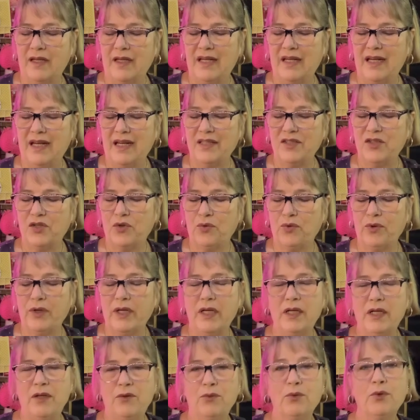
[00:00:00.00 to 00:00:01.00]
it has
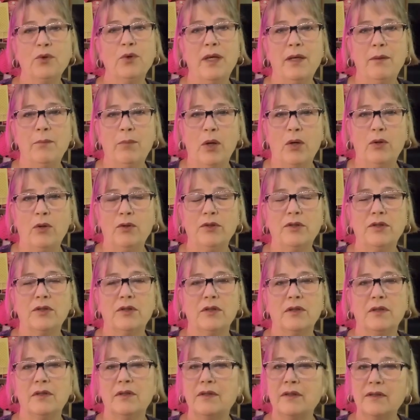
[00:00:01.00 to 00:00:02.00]
green
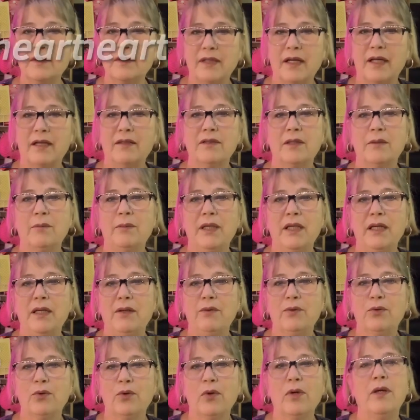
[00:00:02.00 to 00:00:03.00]
rooibos. Now, to me,
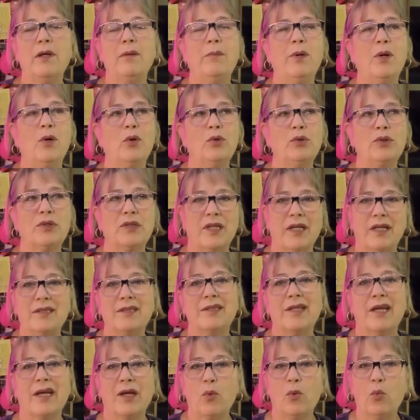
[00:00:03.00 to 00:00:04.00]
rooibos
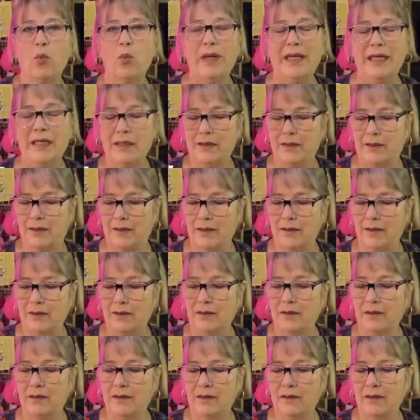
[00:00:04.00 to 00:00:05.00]
tastes like weeds.
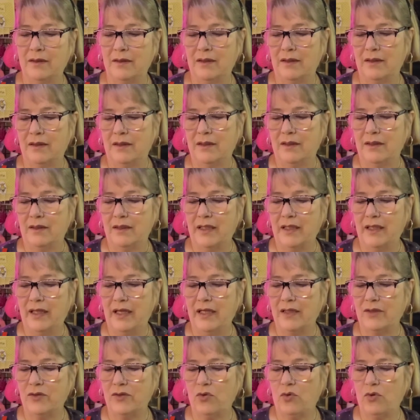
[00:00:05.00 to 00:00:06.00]
Then it
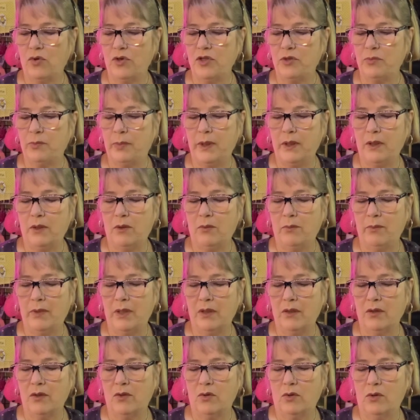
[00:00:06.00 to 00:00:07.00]
has orange peel,
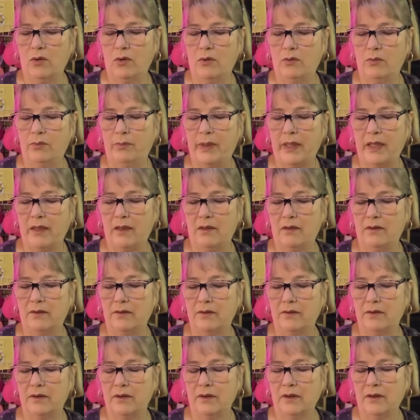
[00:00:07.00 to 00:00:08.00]
marigold
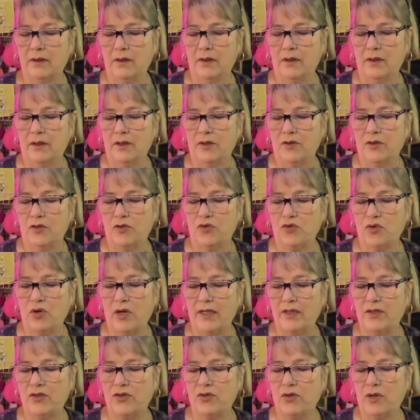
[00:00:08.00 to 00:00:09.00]
petals,
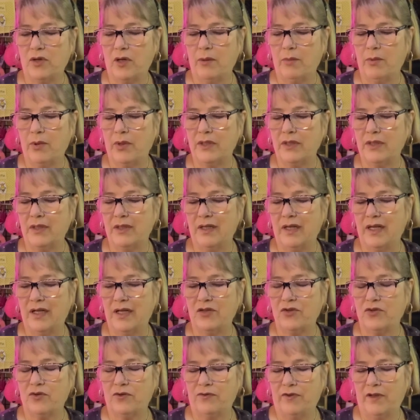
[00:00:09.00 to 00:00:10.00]
dried strawberries, and
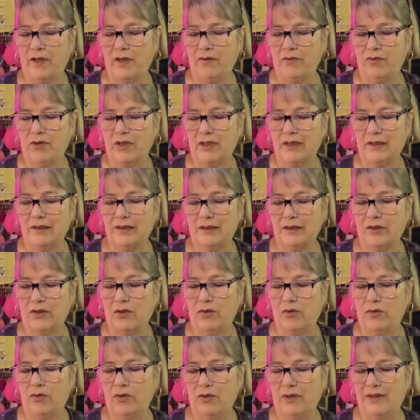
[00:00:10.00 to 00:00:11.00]
natural flavorings.
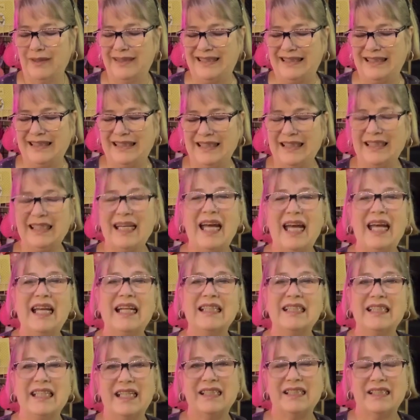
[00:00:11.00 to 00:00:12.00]
So it kind
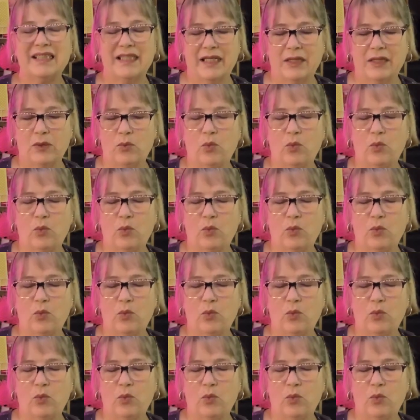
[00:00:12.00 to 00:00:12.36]
of tastes like